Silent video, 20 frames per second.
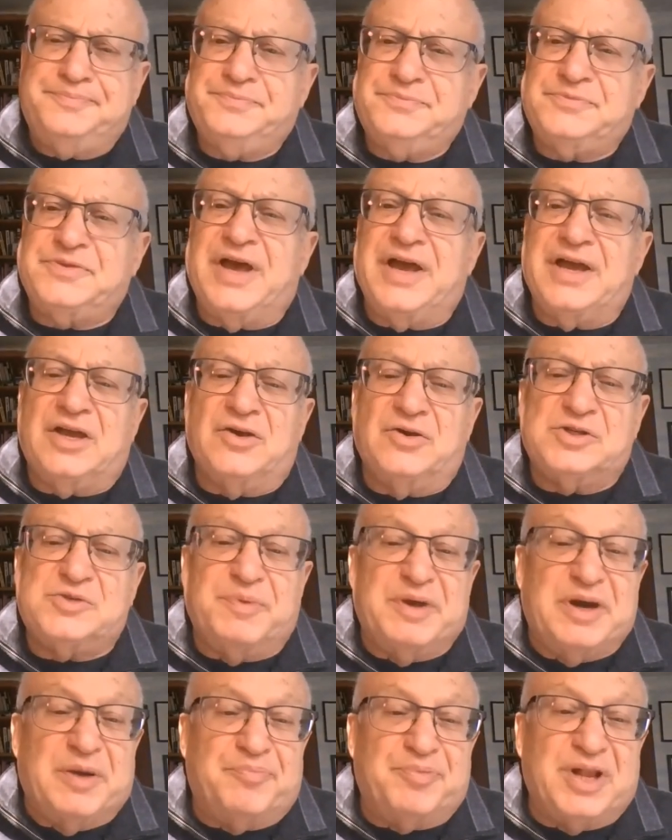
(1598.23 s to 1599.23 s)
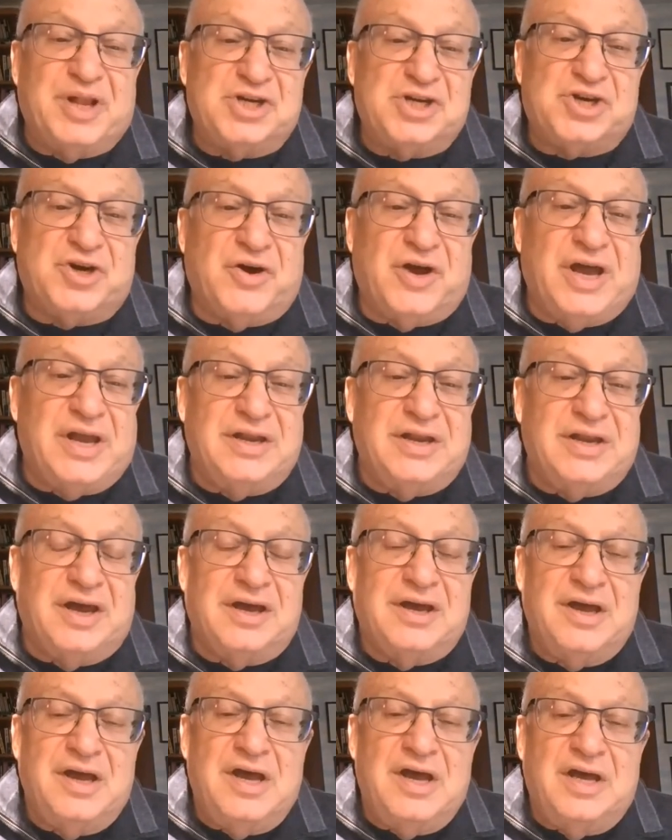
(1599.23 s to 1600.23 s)
Thank you. It's been a pleasure.
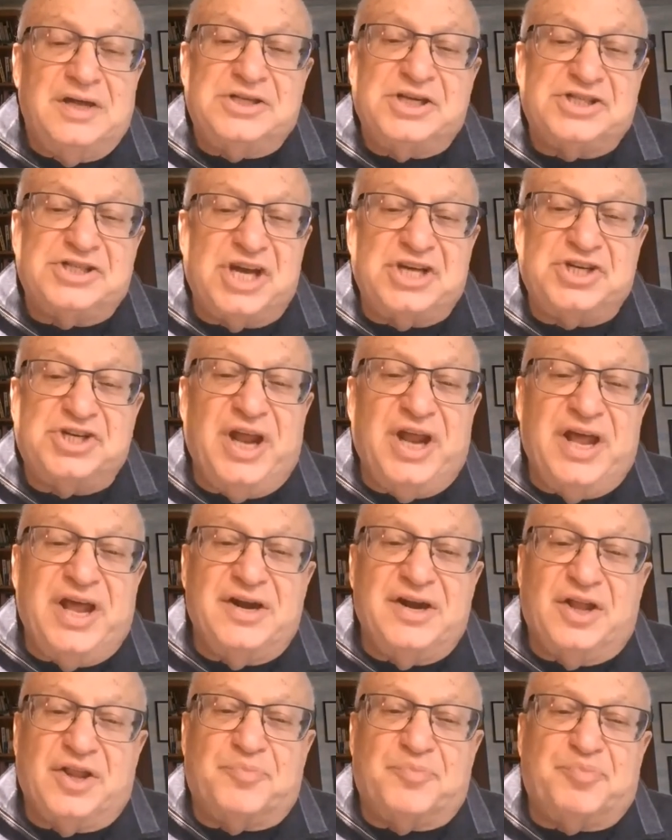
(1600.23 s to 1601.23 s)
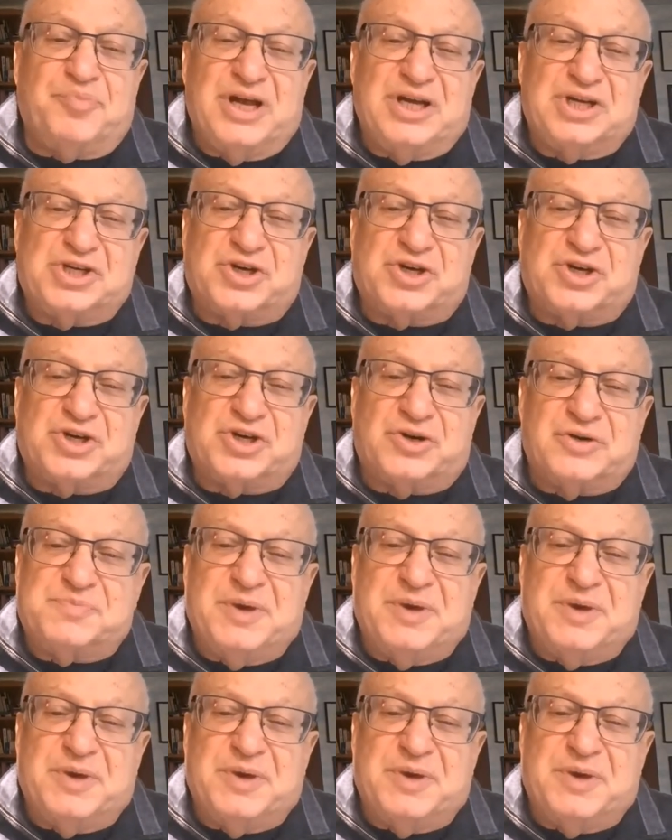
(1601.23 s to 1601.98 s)
And just I should add, another pleasure has